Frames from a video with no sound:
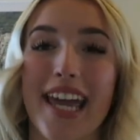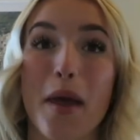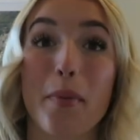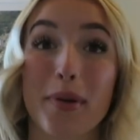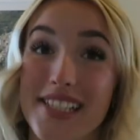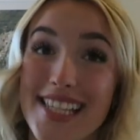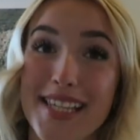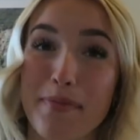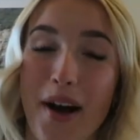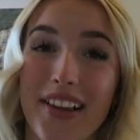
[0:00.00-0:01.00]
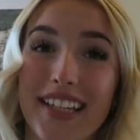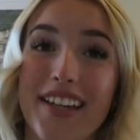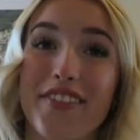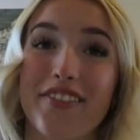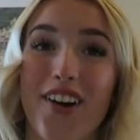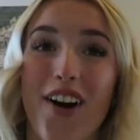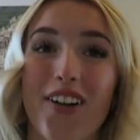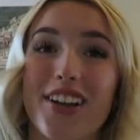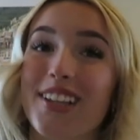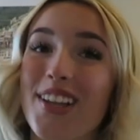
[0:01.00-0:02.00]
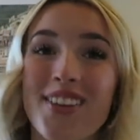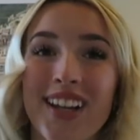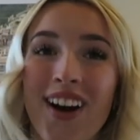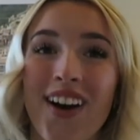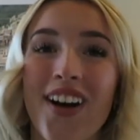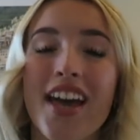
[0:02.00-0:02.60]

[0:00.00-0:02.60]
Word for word: a Princess Polly fall clothing haul.